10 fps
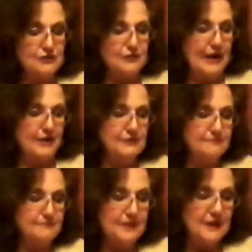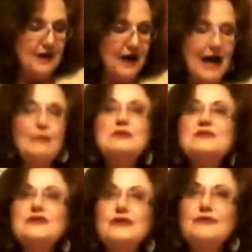around. I was
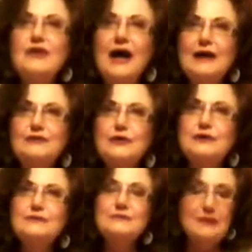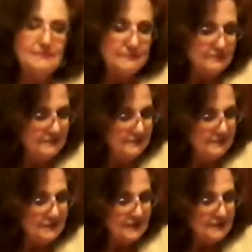a survivor,
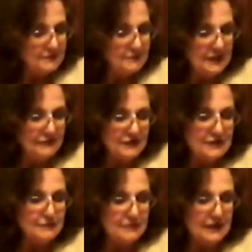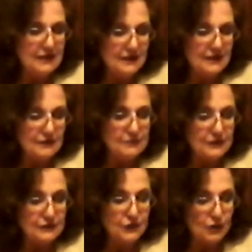but even to me it
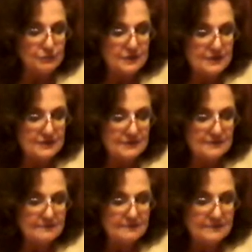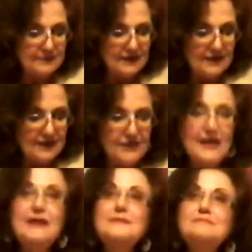appeared hopeless.
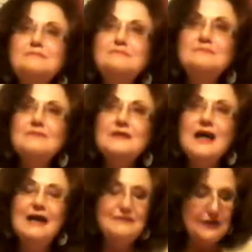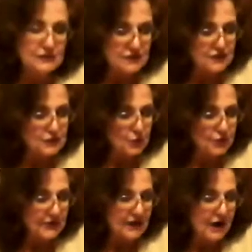Then I felt a
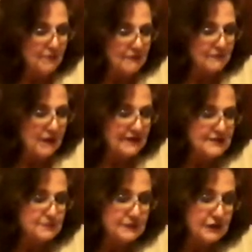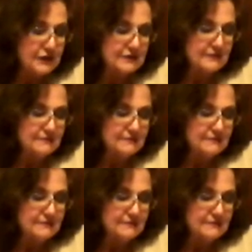soaring up of my spirit,